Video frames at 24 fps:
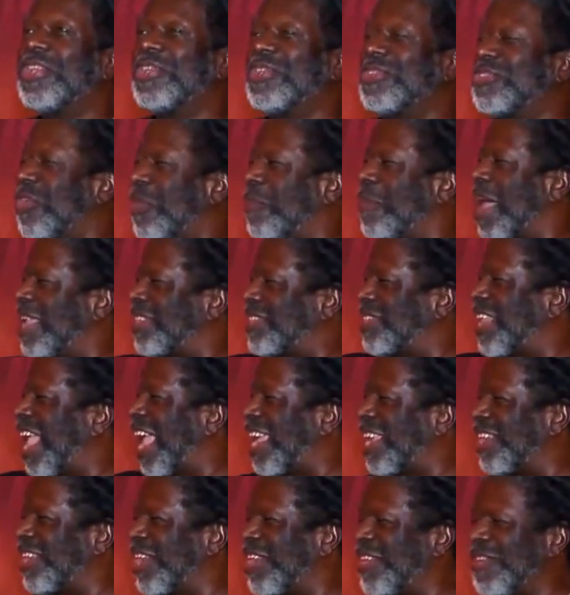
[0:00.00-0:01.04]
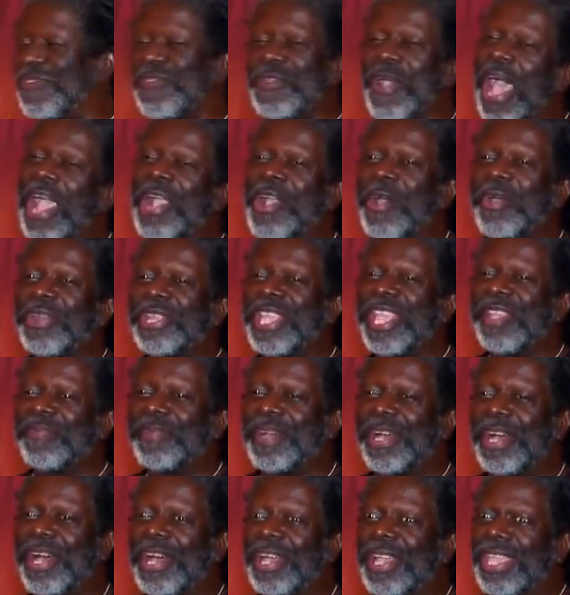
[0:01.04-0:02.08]
So my second interview, I go to give him
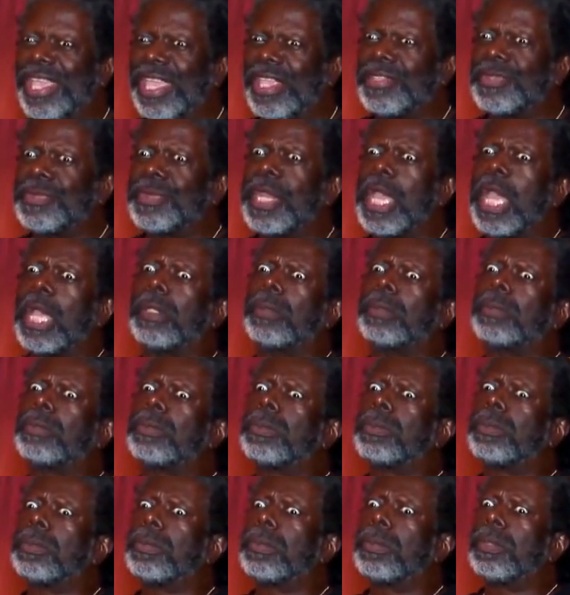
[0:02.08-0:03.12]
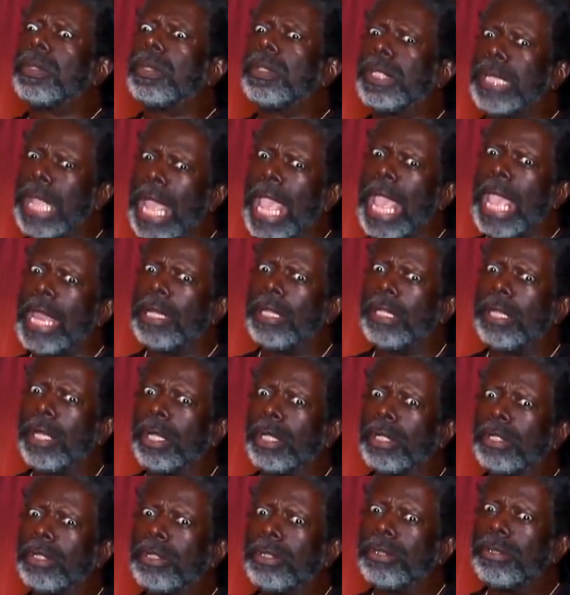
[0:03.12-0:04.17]
a hug. He gives me that, Dad,
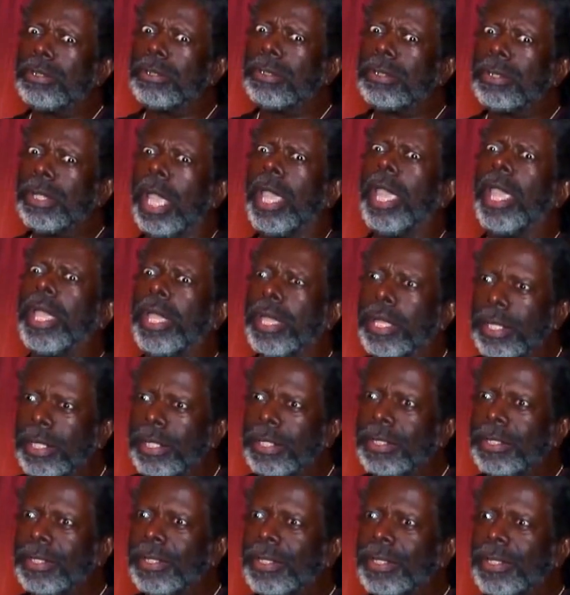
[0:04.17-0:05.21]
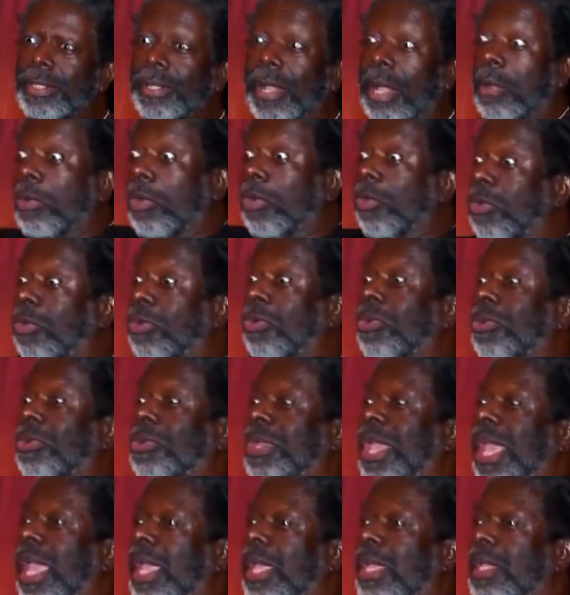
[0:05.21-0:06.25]
look. Hey. Oh,
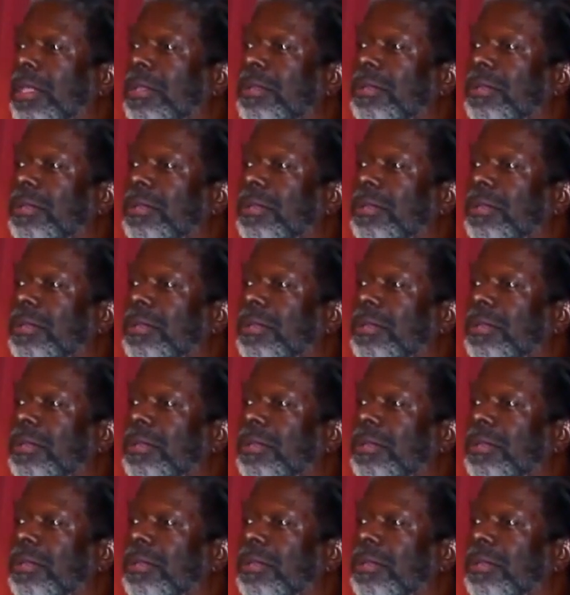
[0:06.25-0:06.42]
okay.